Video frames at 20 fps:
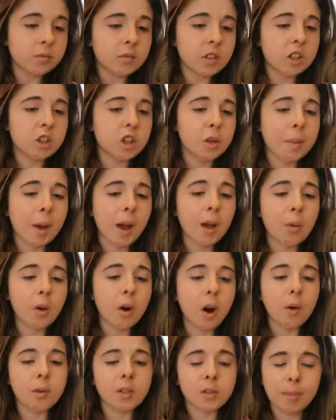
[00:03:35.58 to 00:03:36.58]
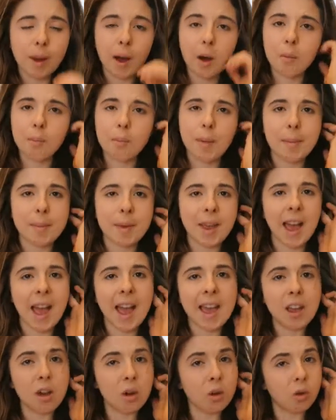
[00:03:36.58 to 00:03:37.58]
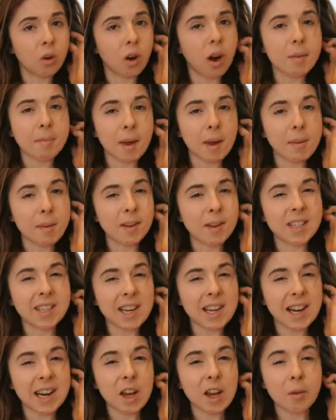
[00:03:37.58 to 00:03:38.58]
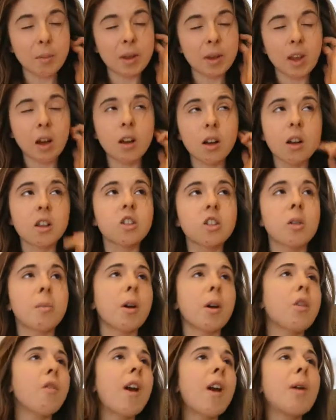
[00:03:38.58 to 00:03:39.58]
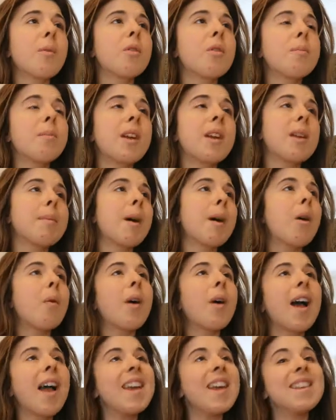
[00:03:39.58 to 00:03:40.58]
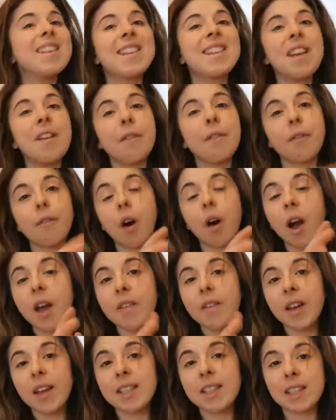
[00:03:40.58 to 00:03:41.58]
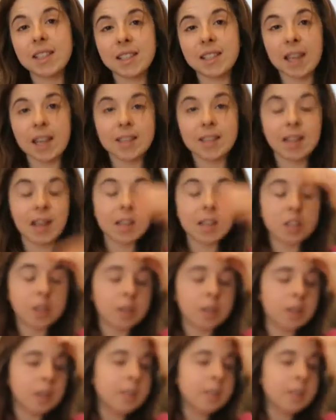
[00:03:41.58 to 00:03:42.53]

So back when I was about maybe 8 or 9, maybe just a little bit younger, so my gran would have been about 85, 86-ish.